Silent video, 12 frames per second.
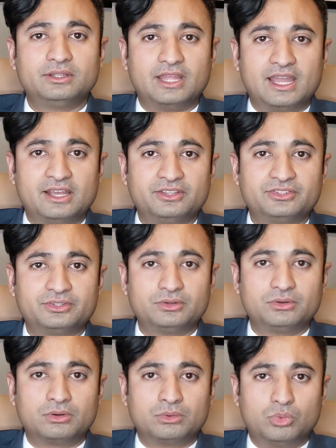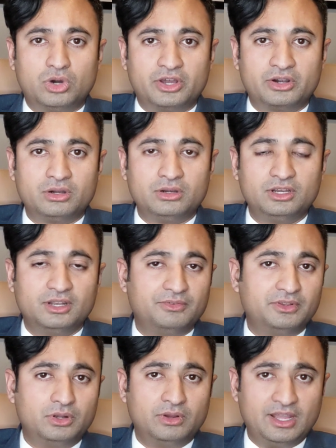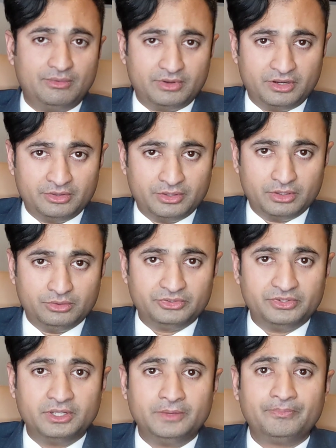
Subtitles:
gas, or water. If you don't have one of those,